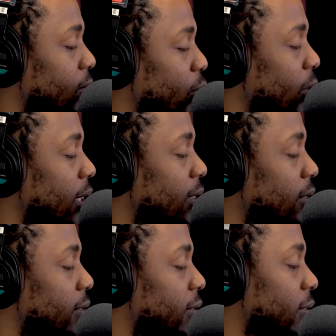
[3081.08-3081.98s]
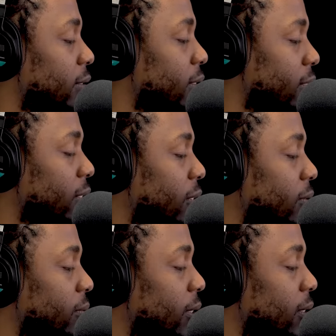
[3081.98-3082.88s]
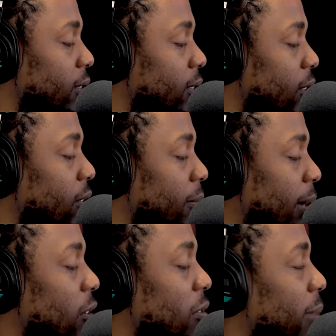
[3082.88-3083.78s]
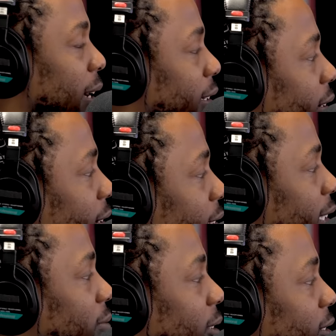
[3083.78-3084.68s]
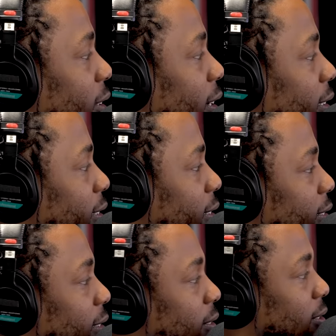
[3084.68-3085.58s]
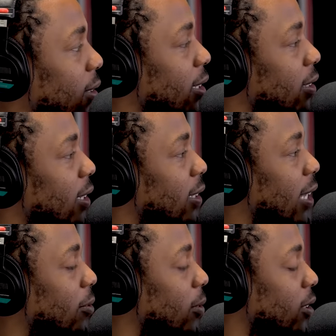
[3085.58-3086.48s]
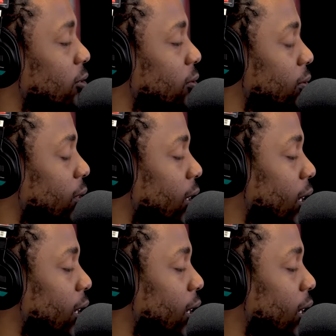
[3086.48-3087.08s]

rooted, you know, with your own, my own backyard, 'cause that's where it starts, you know. So anything that I want to do